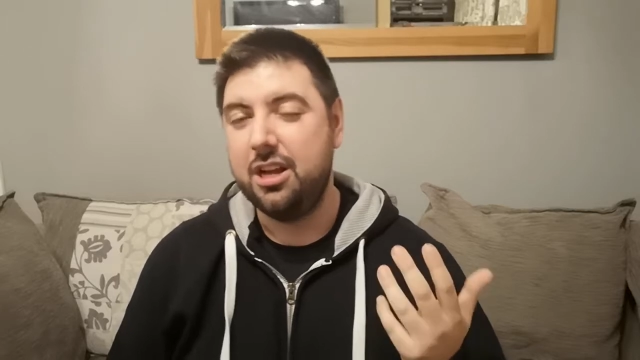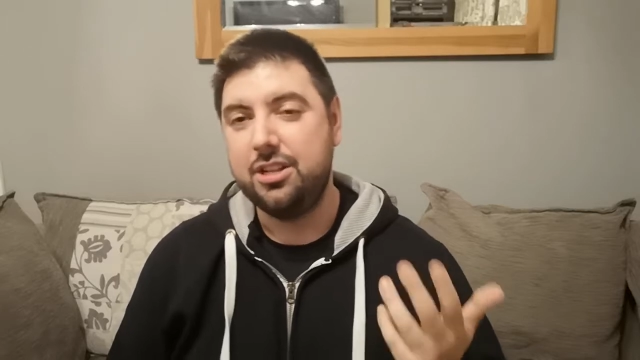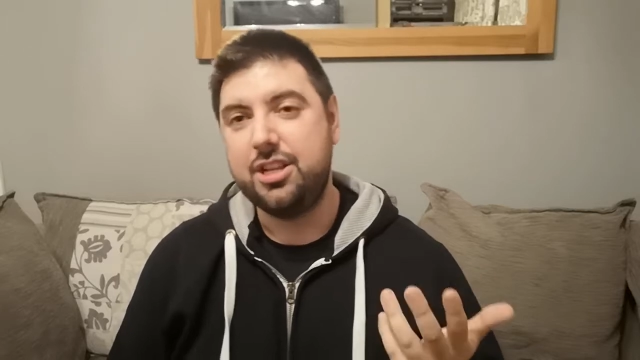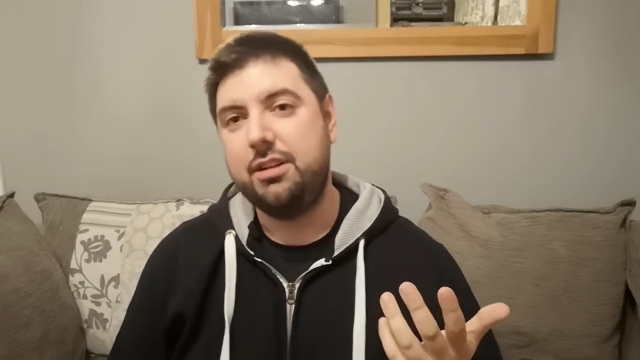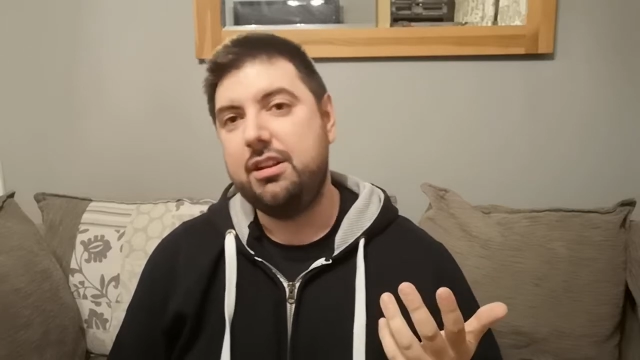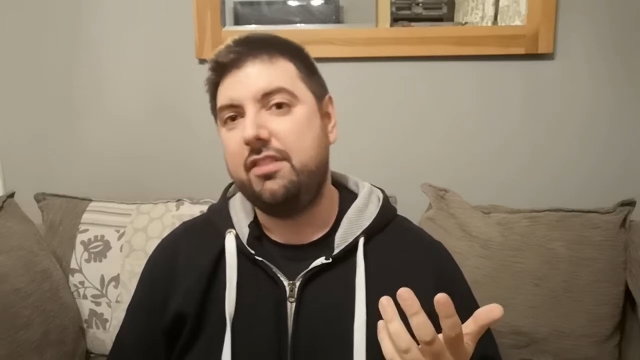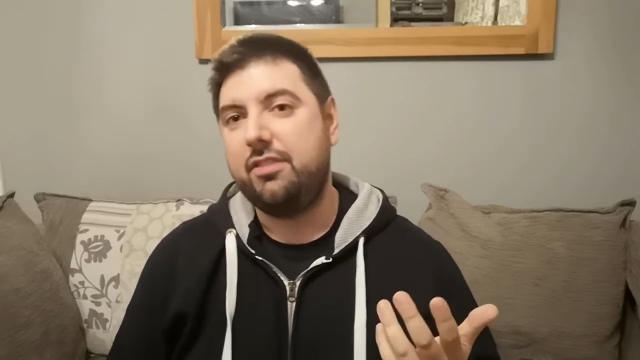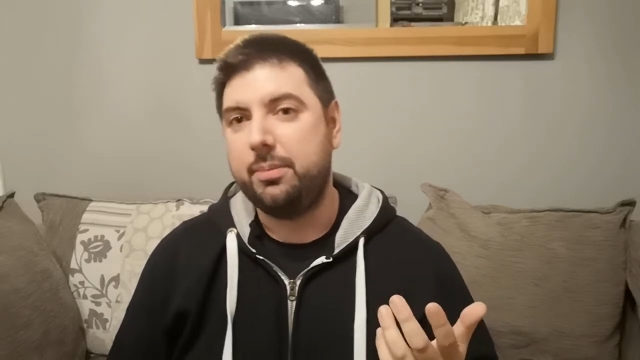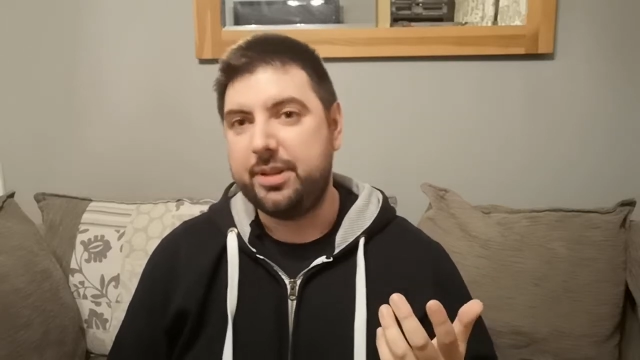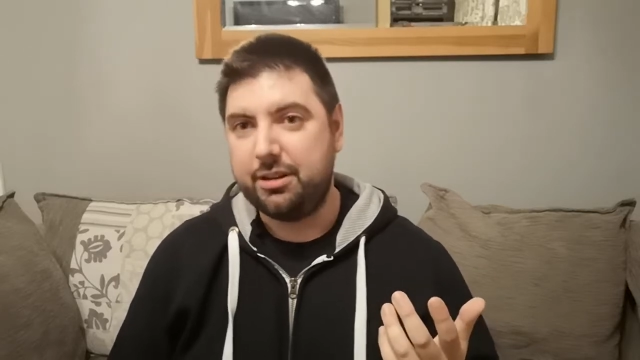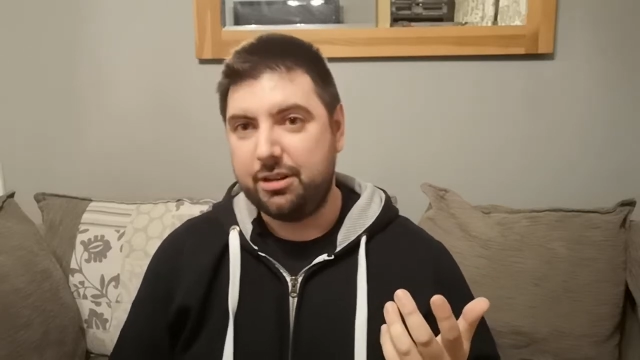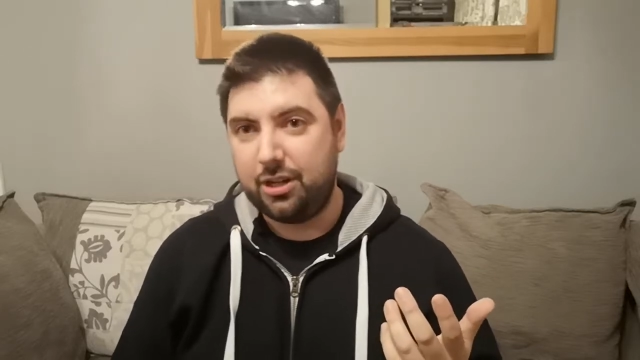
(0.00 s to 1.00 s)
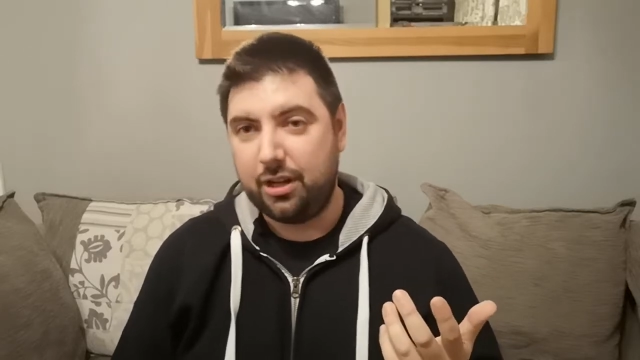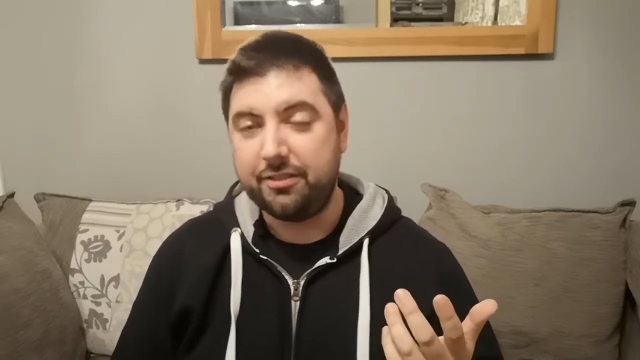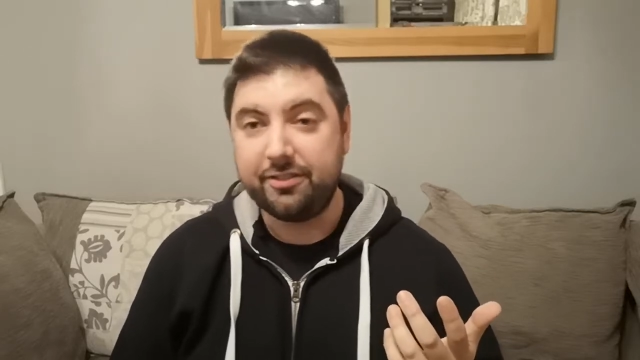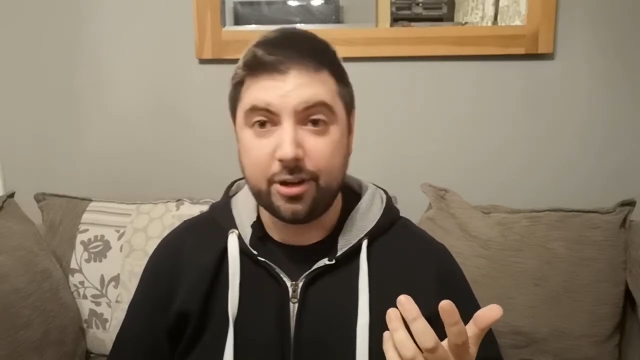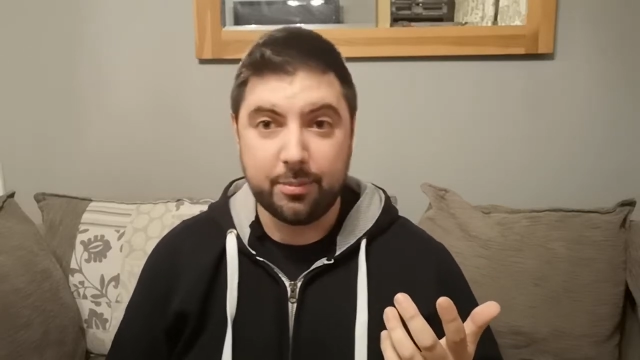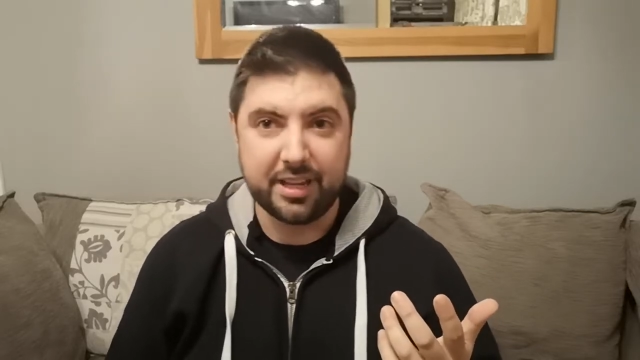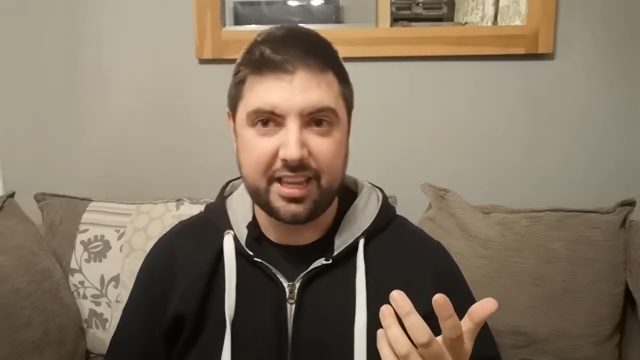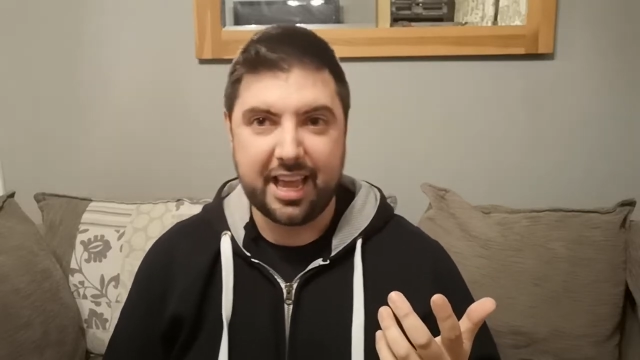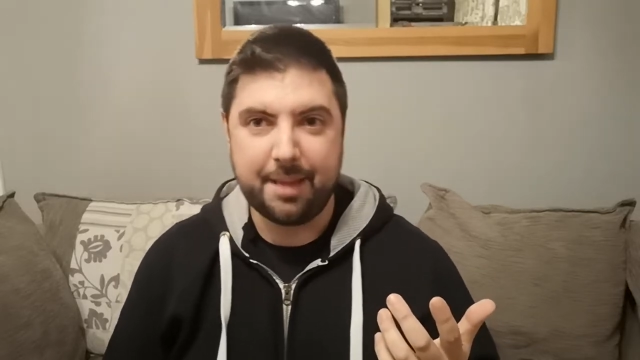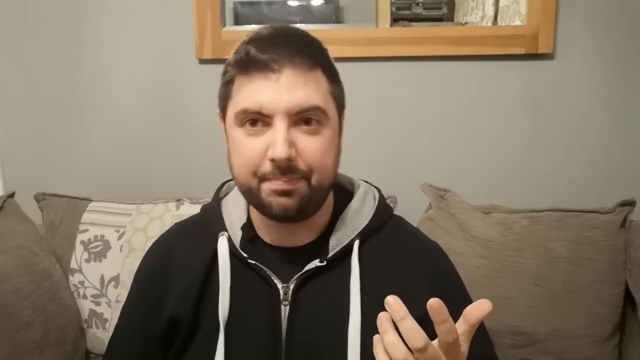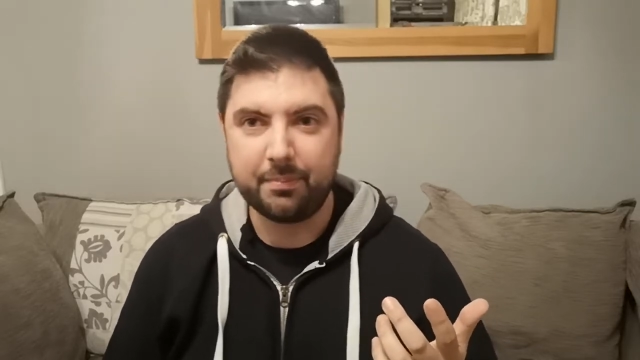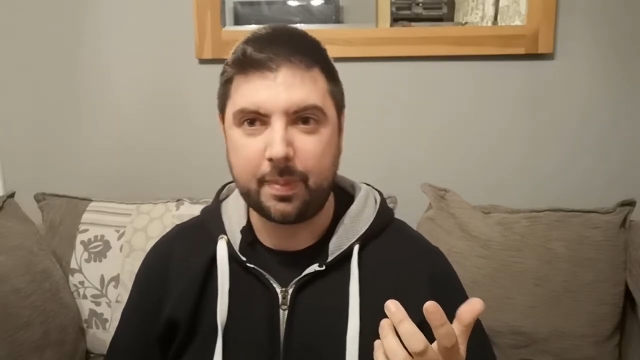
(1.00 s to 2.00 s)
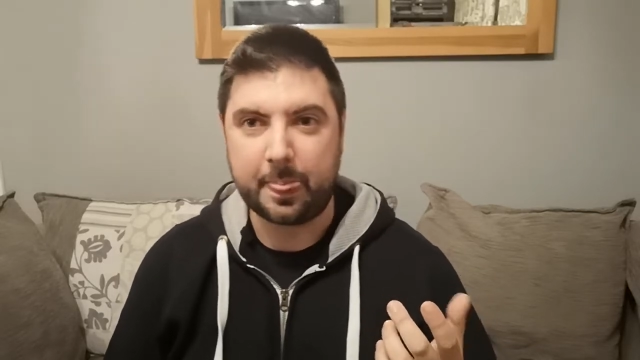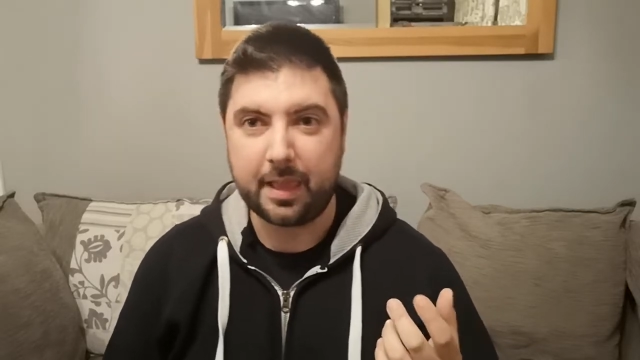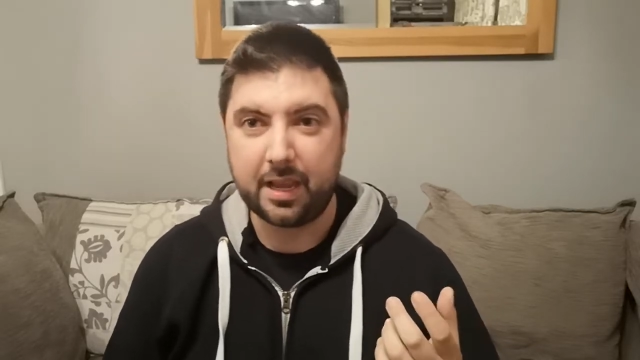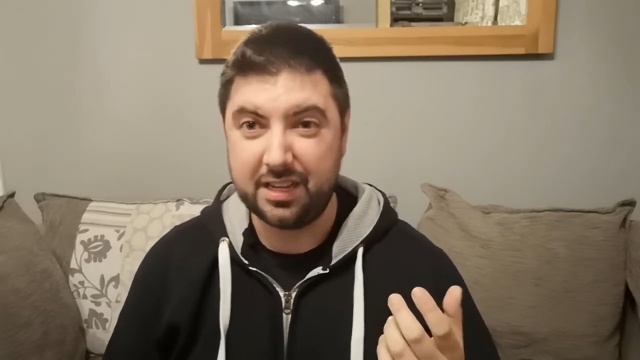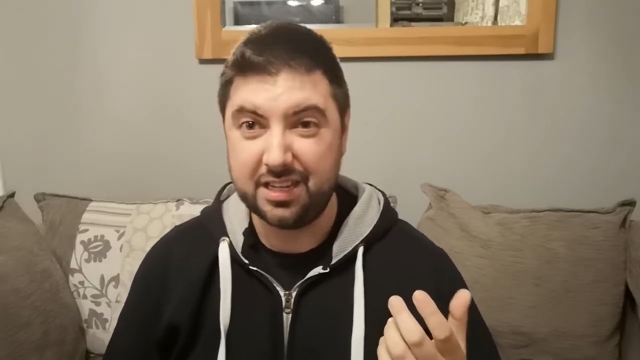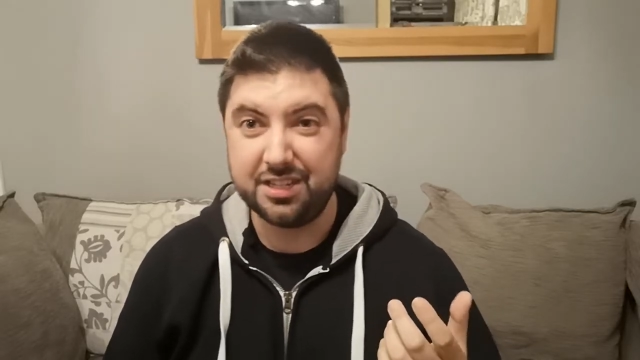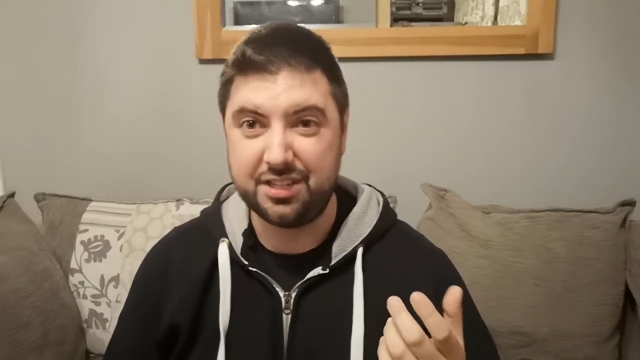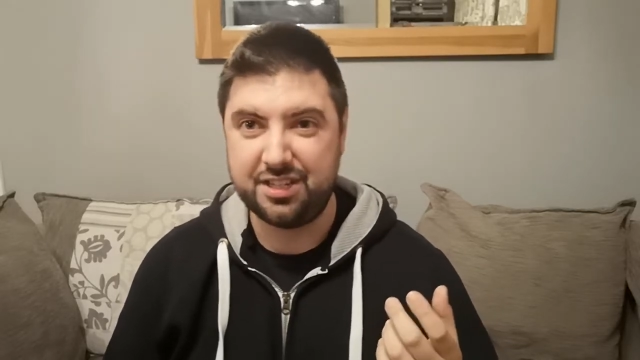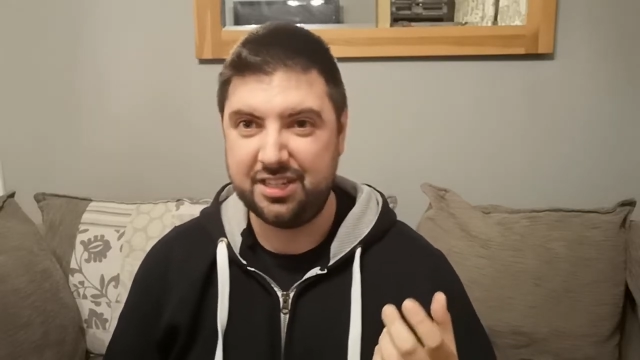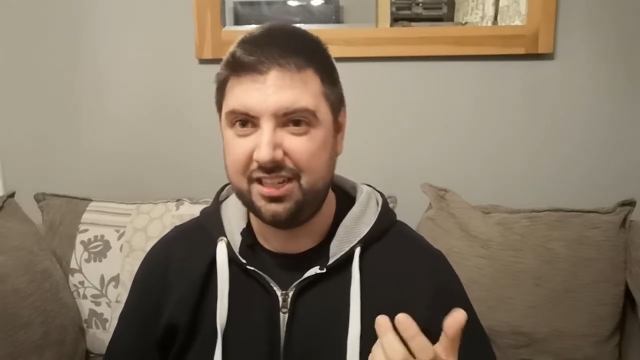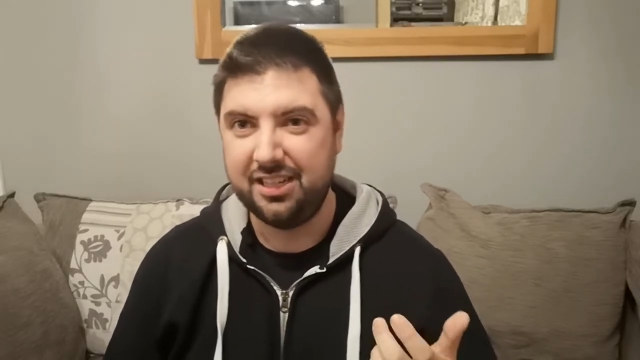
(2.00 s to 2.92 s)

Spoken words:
Don't know if I'll be doing a lot of filming yet, as